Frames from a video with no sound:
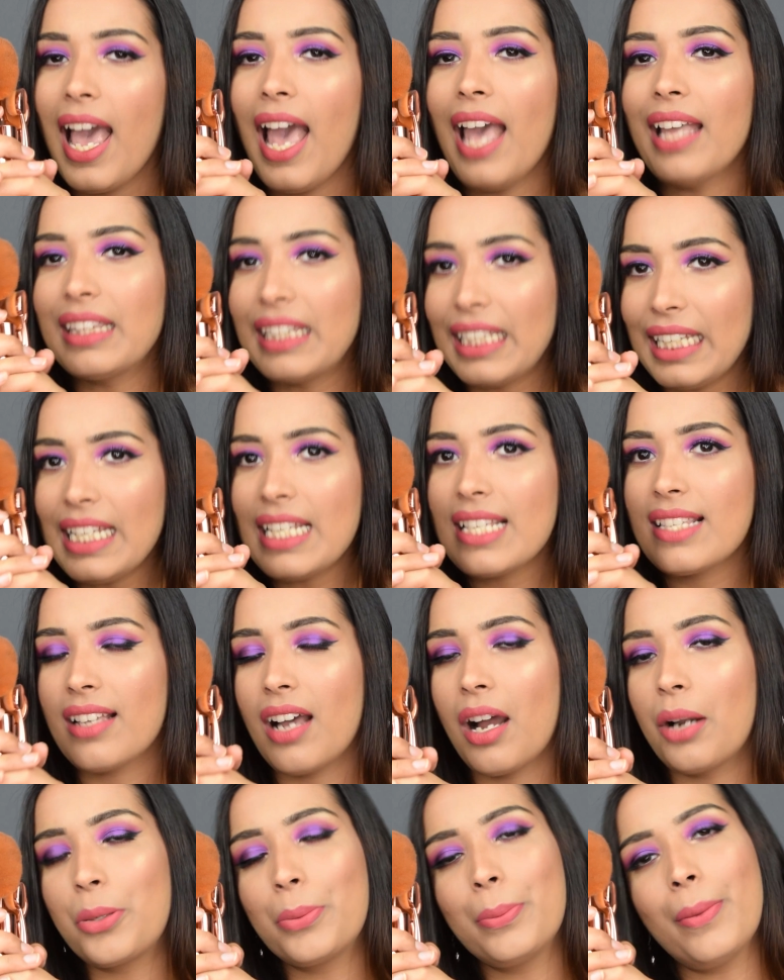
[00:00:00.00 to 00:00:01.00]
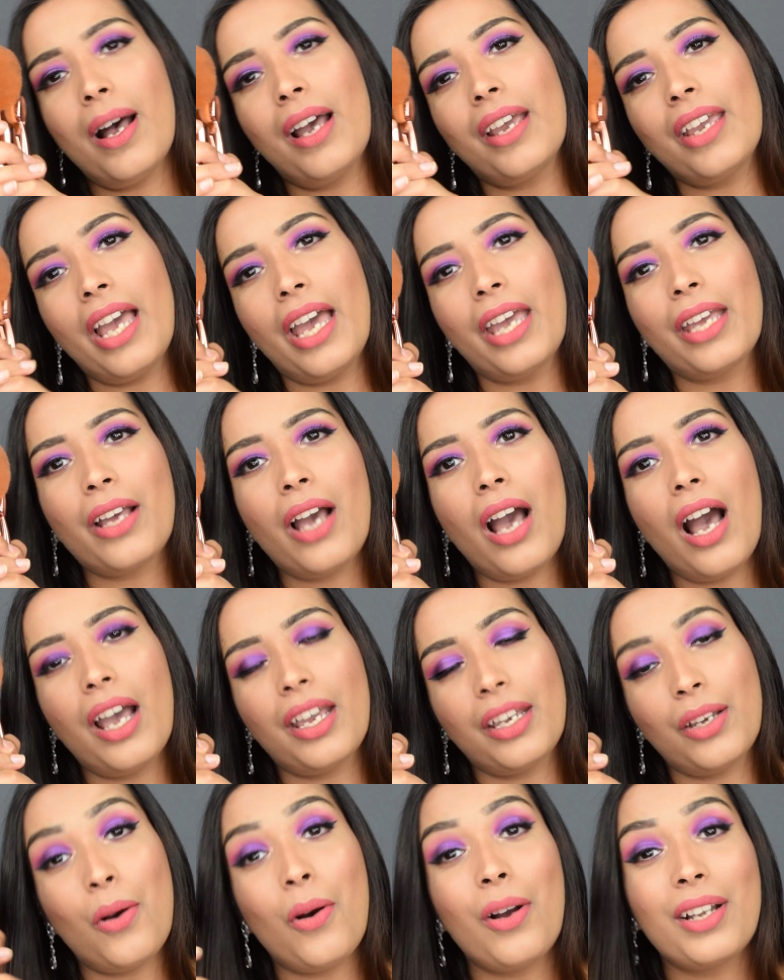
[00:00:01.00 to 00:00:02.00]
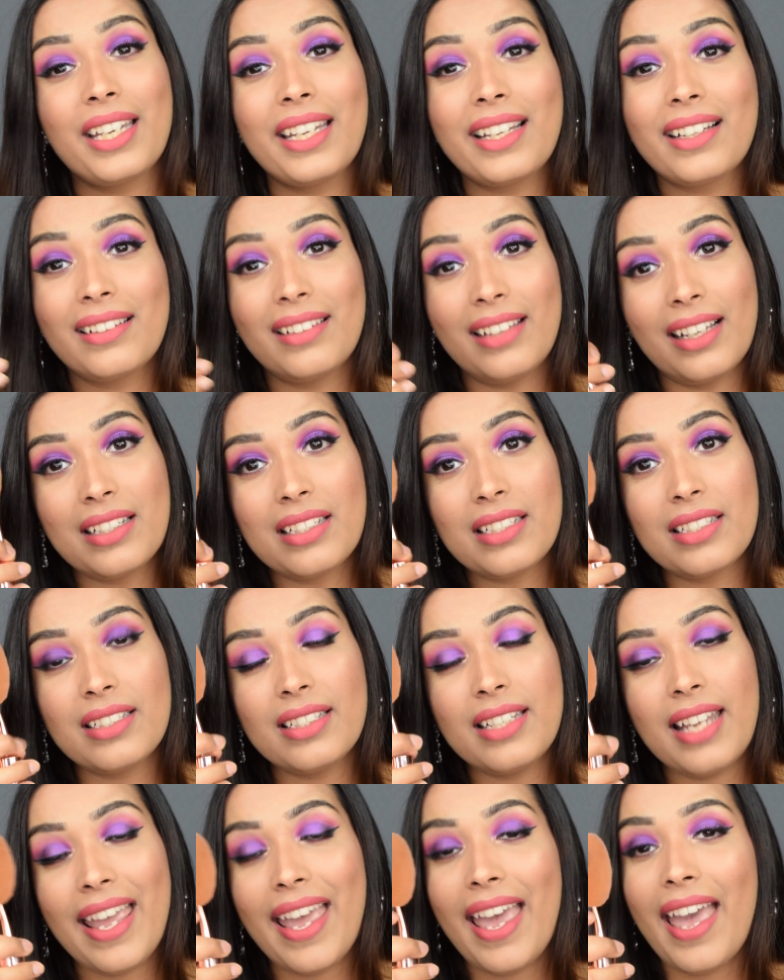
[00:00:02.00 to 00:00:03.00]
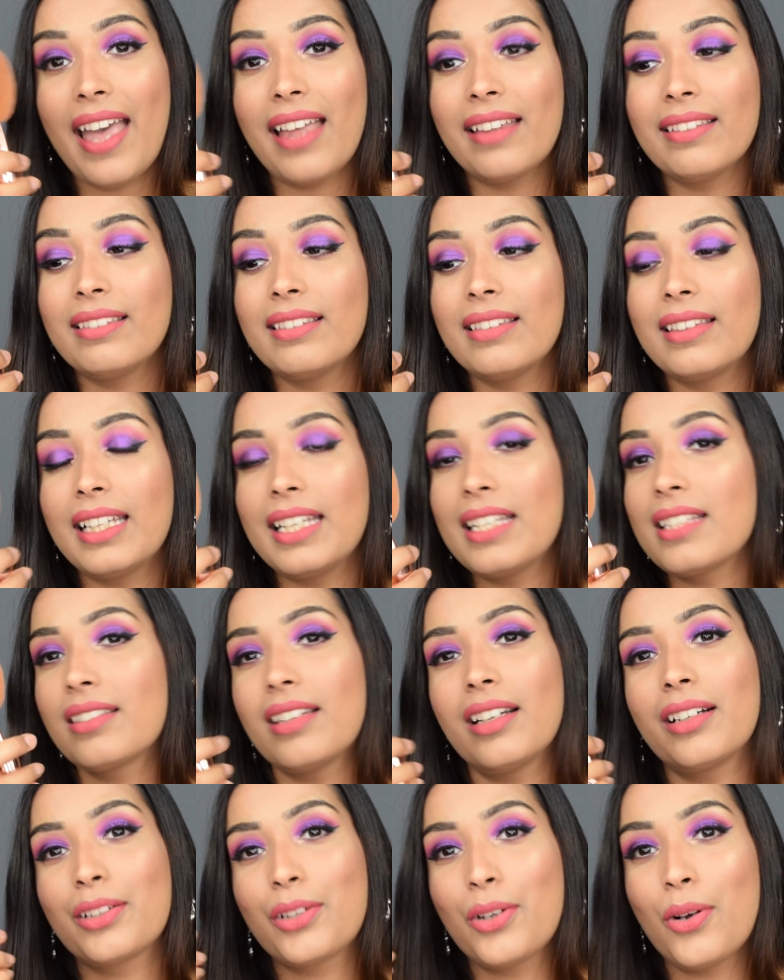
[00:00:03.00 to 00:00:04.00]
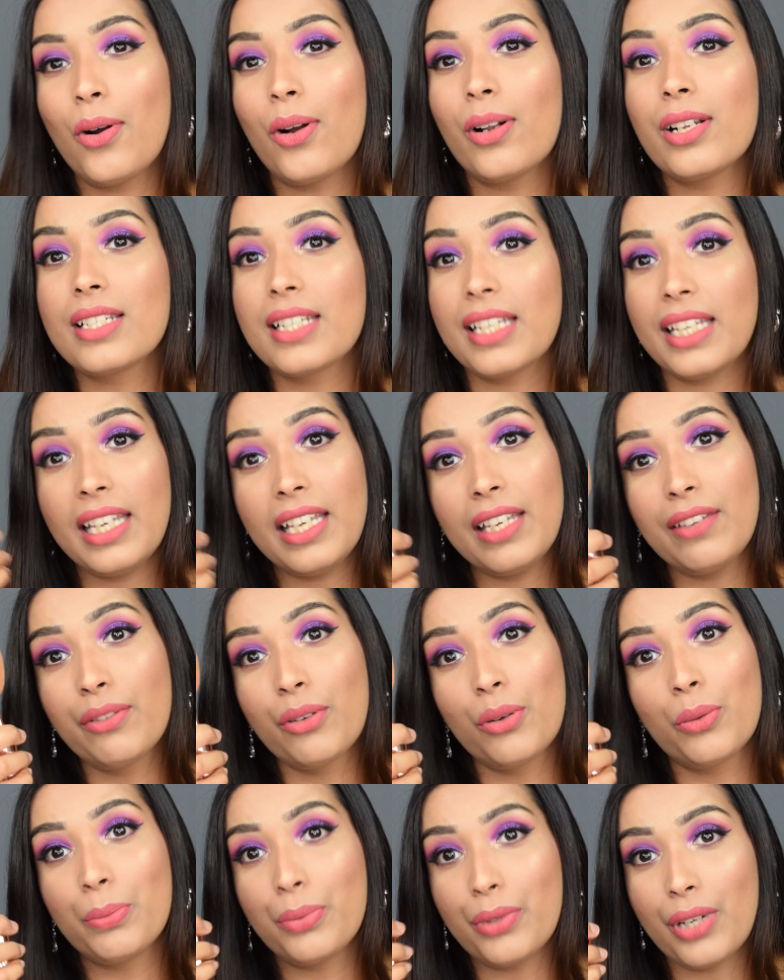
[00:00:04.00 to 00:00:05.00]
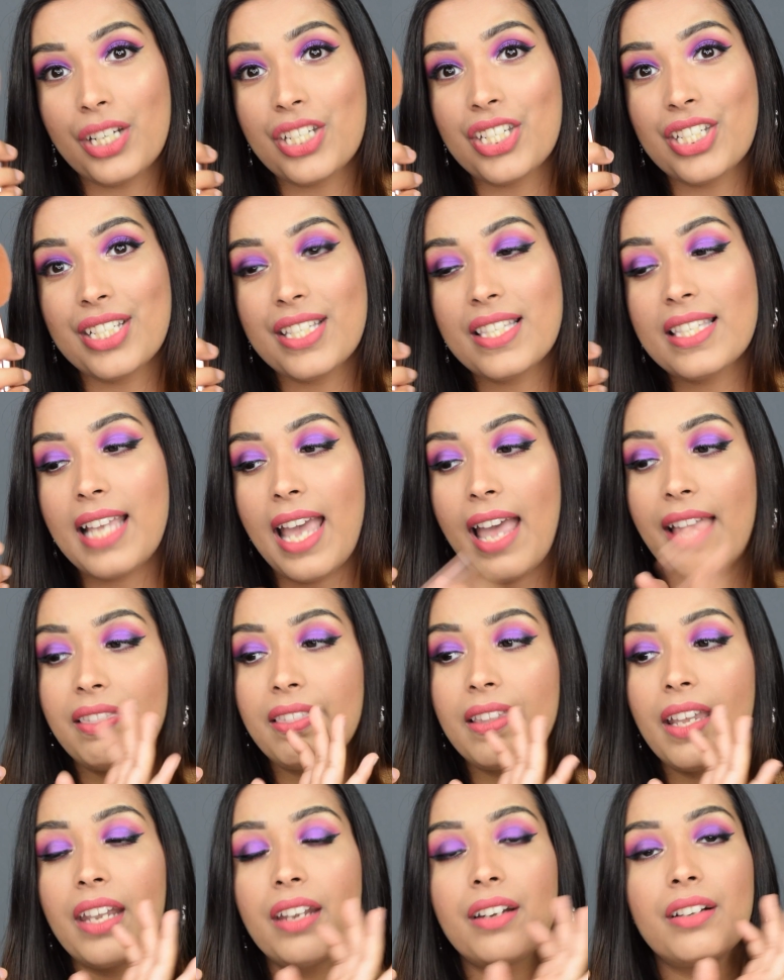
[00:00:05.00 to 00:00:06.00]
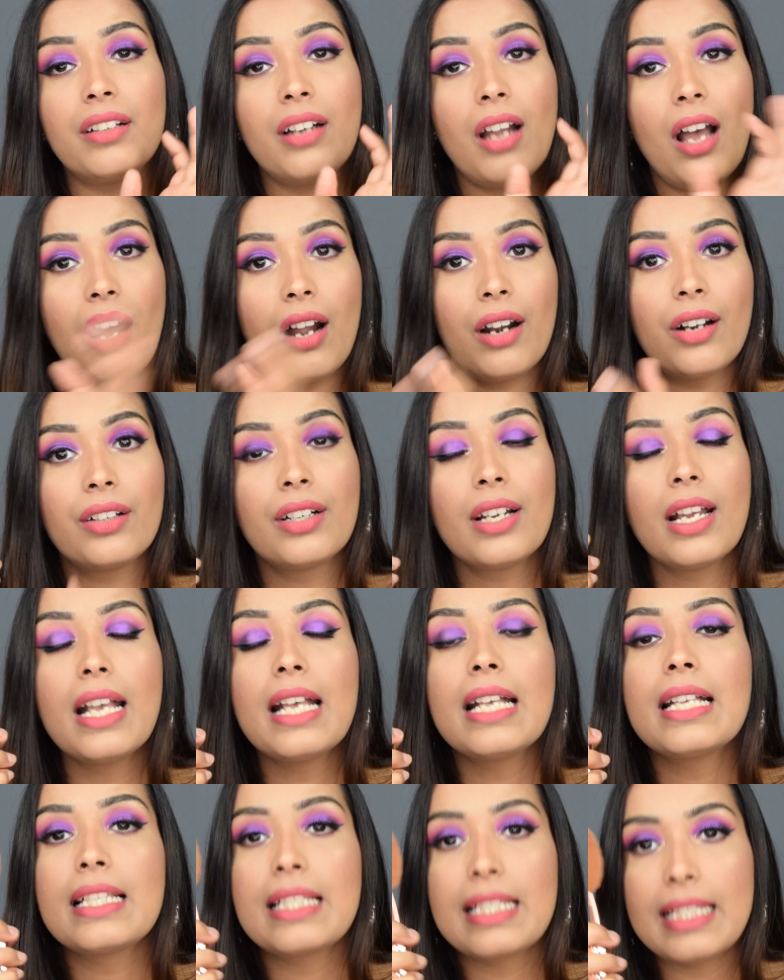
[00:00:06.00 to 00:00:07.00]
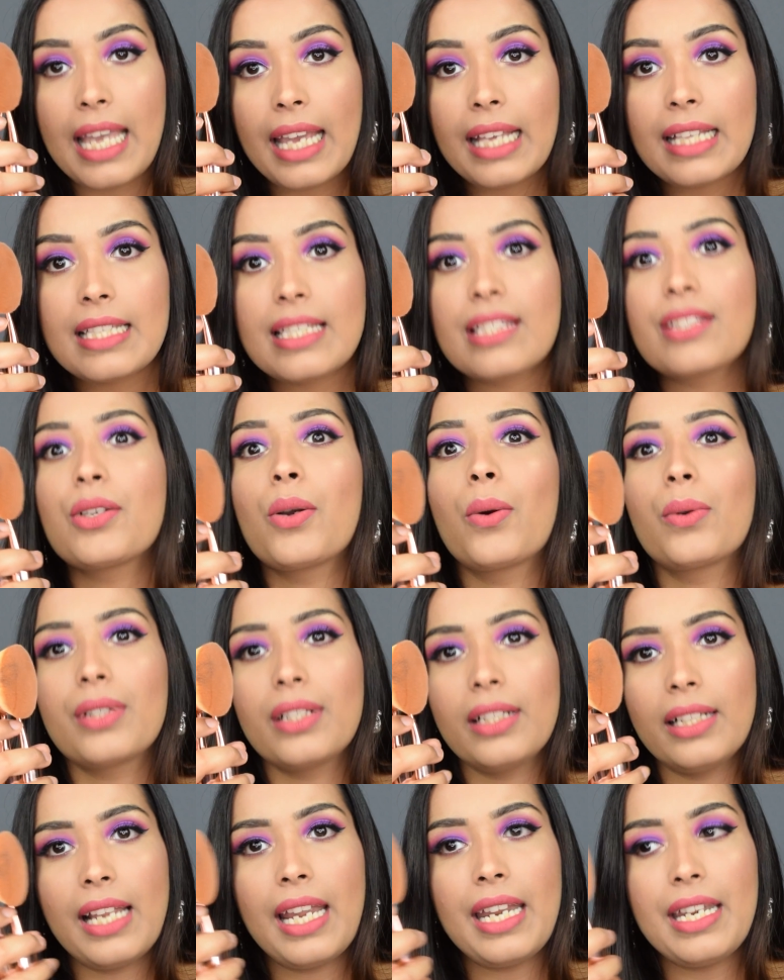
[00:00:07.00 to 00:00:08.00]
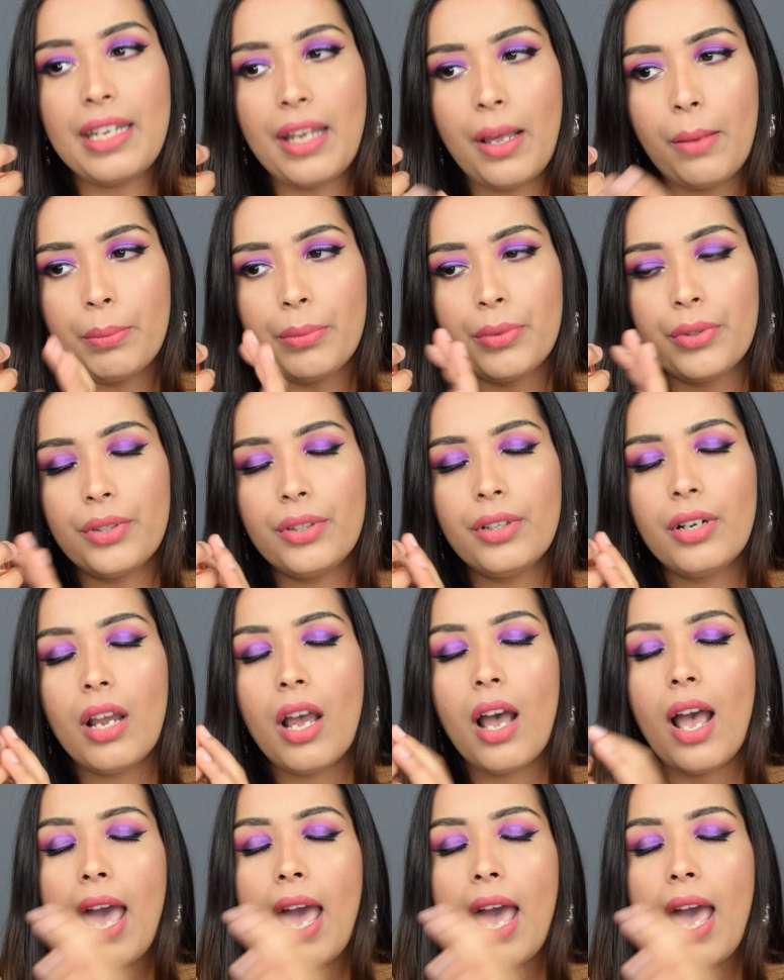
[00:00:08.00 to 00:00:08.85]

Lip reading: and these are by Iconic London, and these are called EVO brushes, and there are 6 total in number,